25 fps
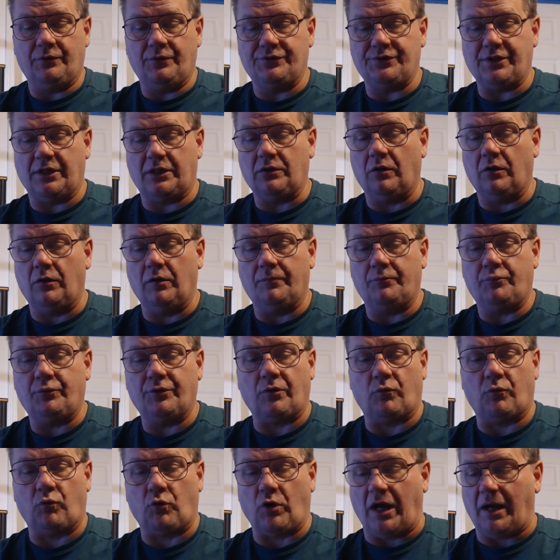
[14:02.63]
is they go and put
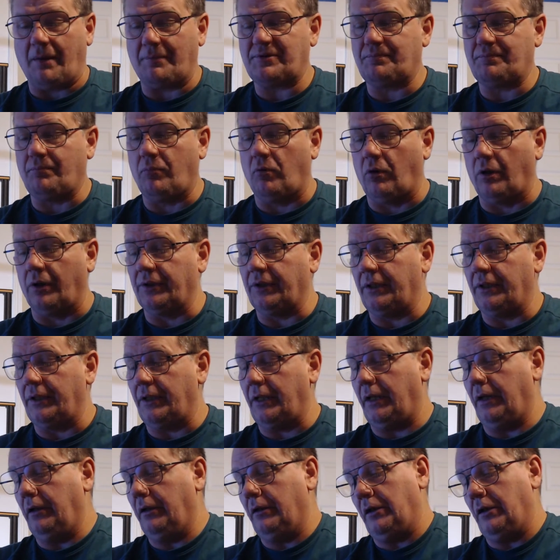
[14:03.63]
a ramps board
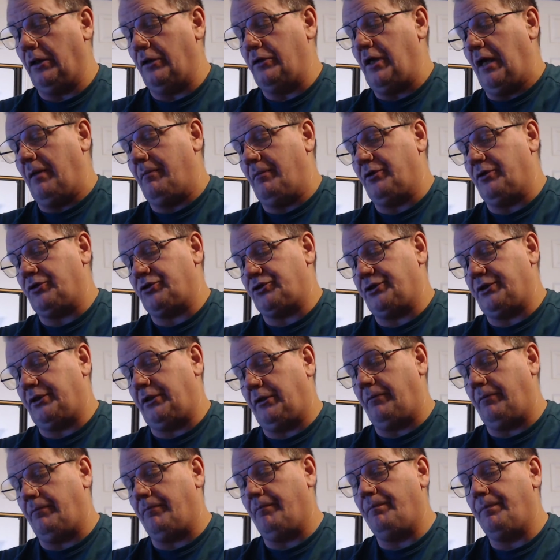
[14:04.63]
in a net machine.
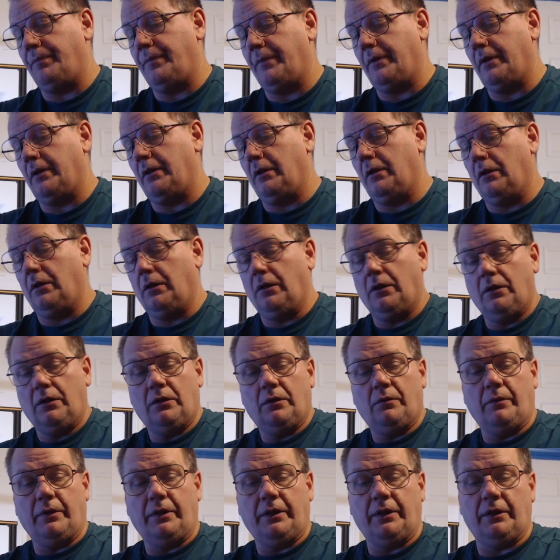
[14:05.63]

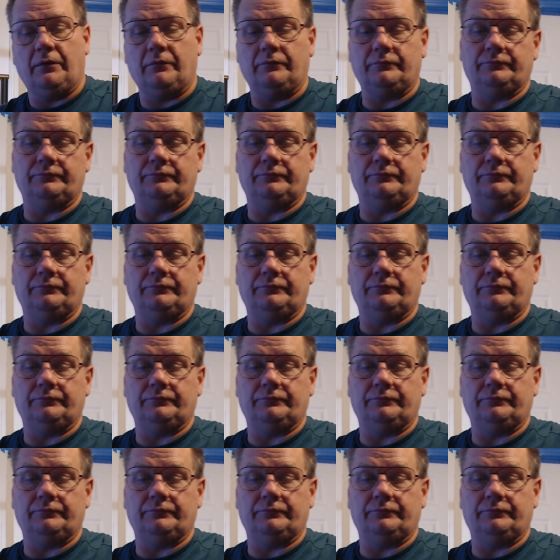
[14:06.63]
Well,